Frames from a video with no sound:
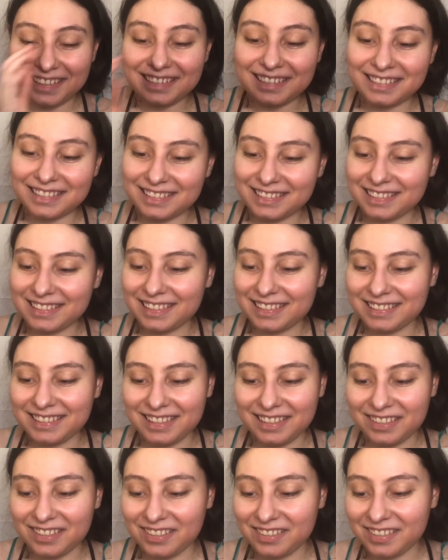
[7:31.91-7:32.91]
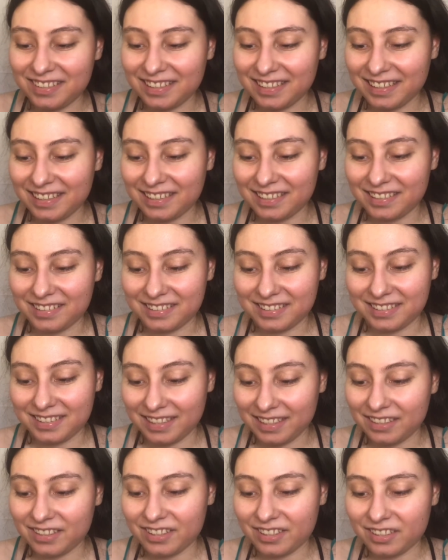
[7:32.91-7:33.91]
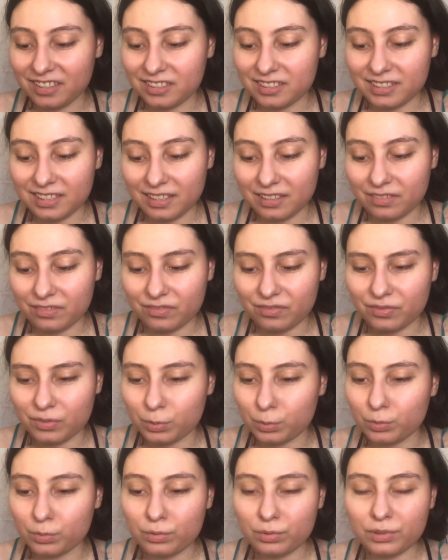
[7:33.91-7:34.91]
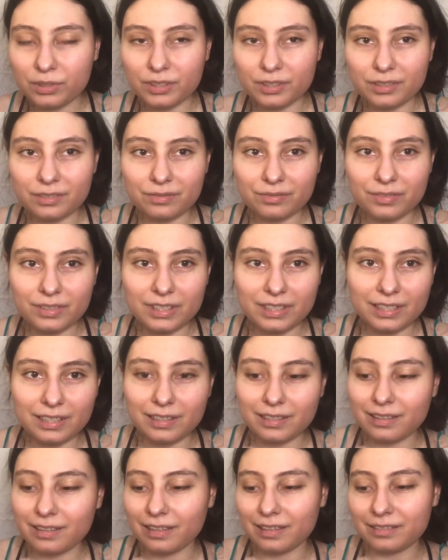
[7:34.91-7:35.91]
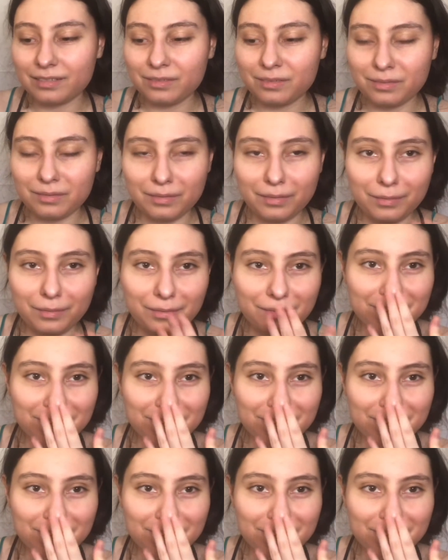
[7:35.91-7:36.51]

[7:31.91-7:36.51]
This doesn't look like skincare, it looks like food or freaking, I don't know,